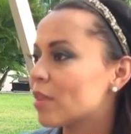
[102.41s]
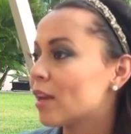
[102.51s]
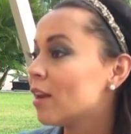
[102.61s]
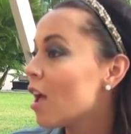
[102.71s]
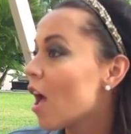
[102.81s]
And
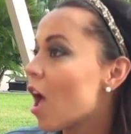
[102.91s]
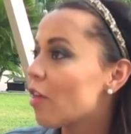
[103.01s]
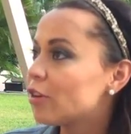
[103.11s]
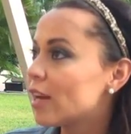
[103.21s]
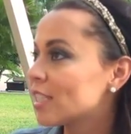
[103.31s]
then
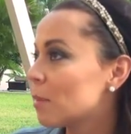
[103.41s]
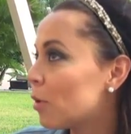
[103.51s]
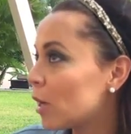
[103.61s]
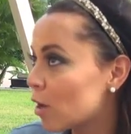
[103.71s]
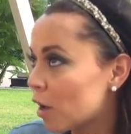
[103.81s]
other days I'm
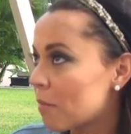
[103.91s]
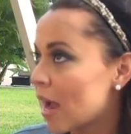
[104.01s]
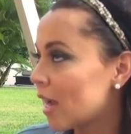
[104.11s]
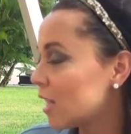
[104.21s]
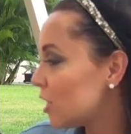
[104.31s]
putting on
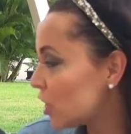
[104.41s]
my